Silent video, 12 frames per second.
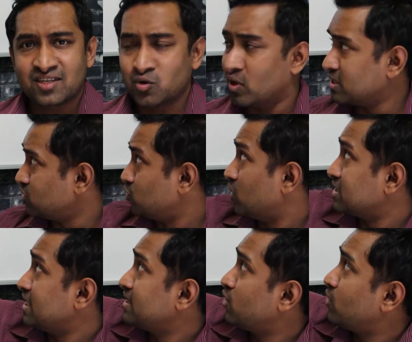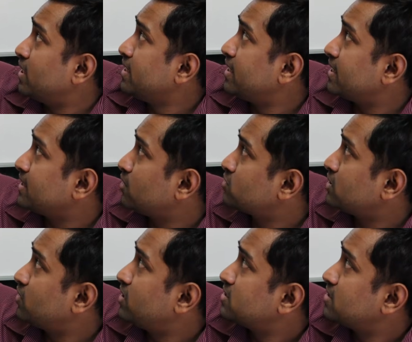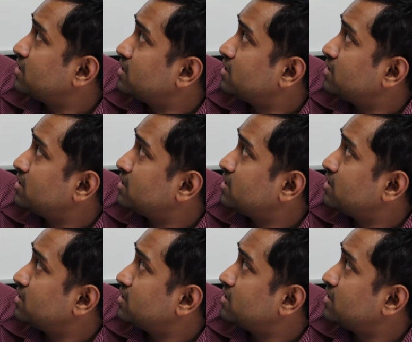You are saying that you are earning $10,000,